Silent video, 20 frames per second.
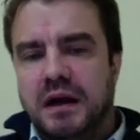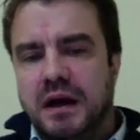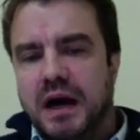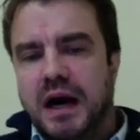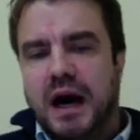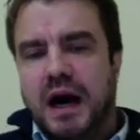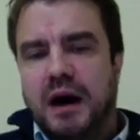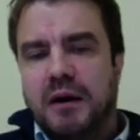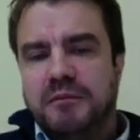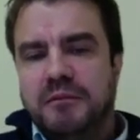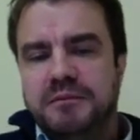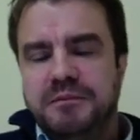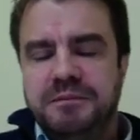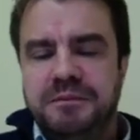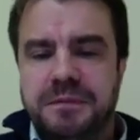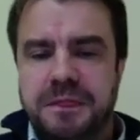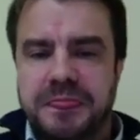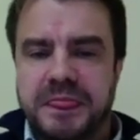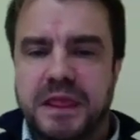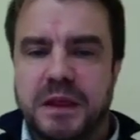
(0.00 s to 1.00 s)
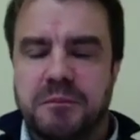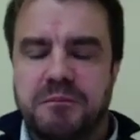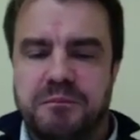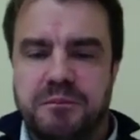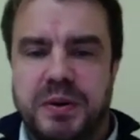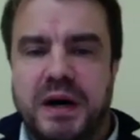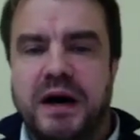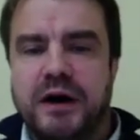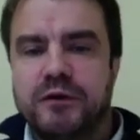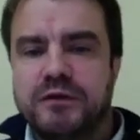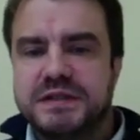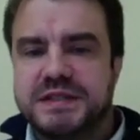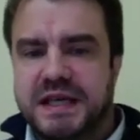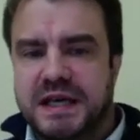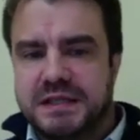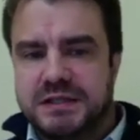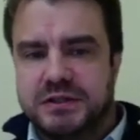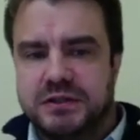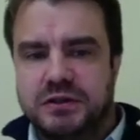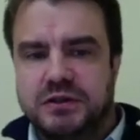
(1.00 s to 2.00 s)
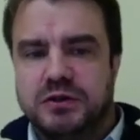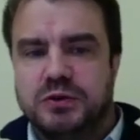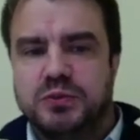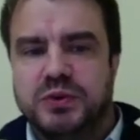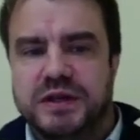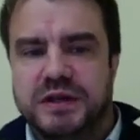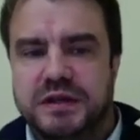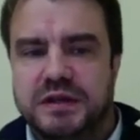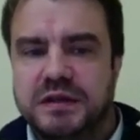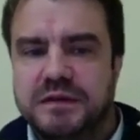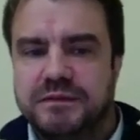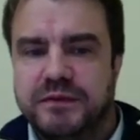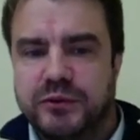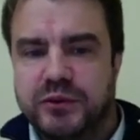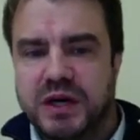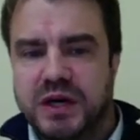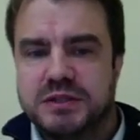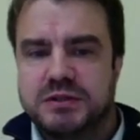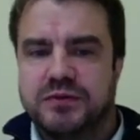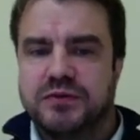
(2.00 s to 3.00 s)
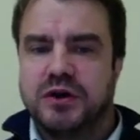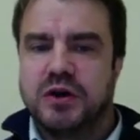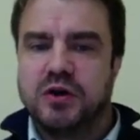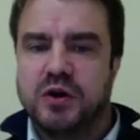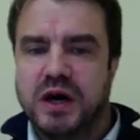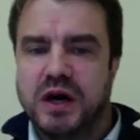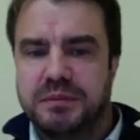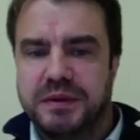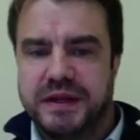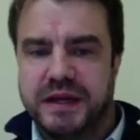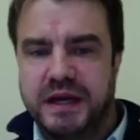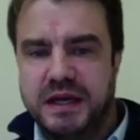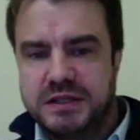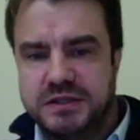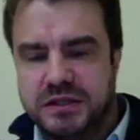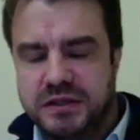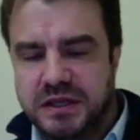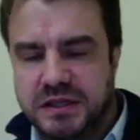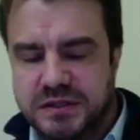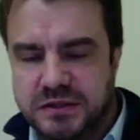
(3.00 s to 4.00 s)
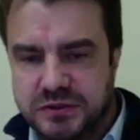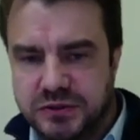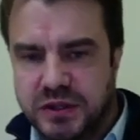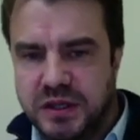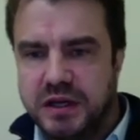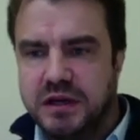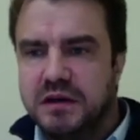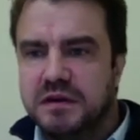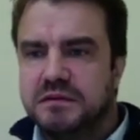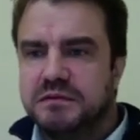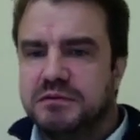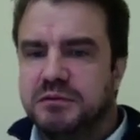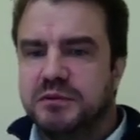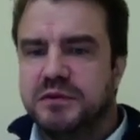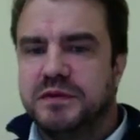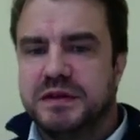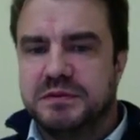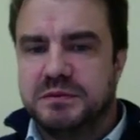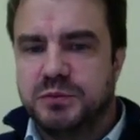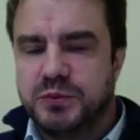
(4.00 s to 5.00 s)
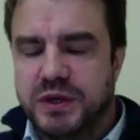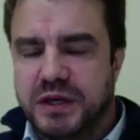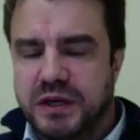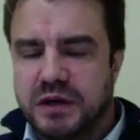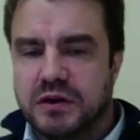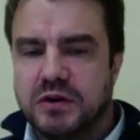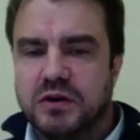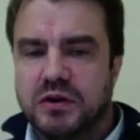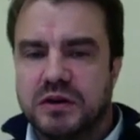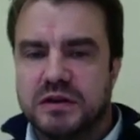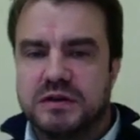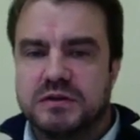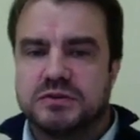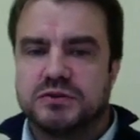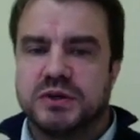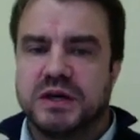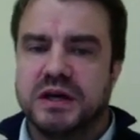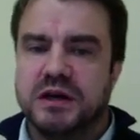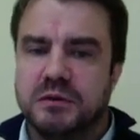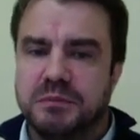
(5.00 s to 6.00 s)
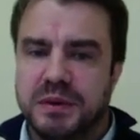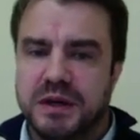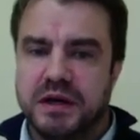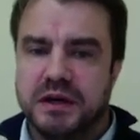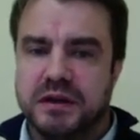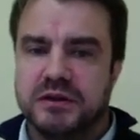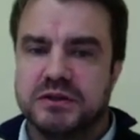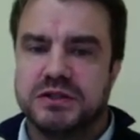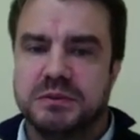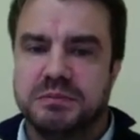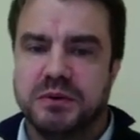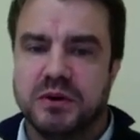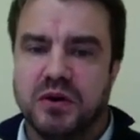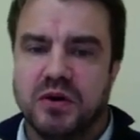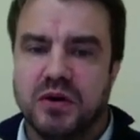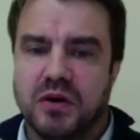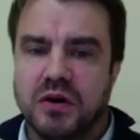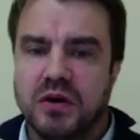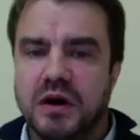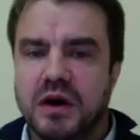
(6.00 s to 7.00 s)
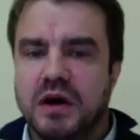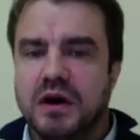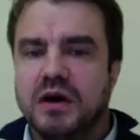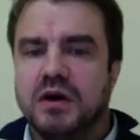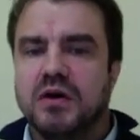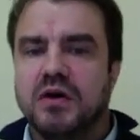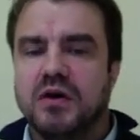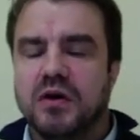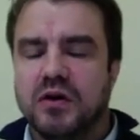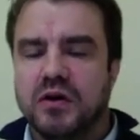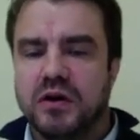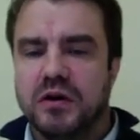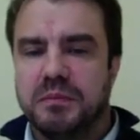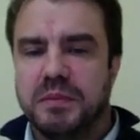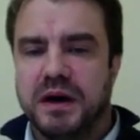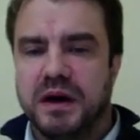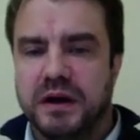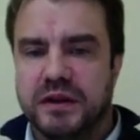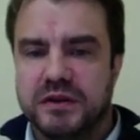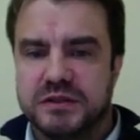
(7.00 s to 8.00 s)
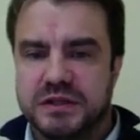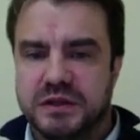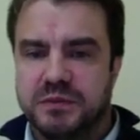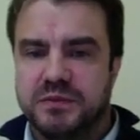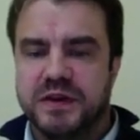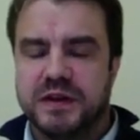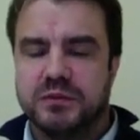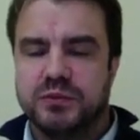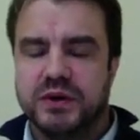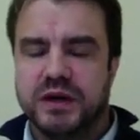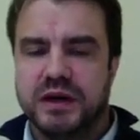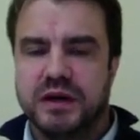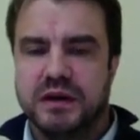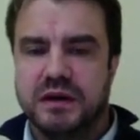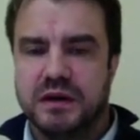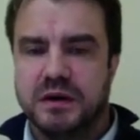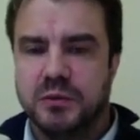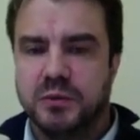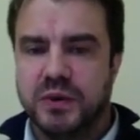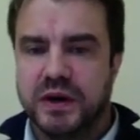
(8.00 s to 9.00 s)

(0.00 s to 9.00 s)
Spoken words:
has to do with the rise of cohabitation as a trial, but we can call it a trial partnership or a partnership, but where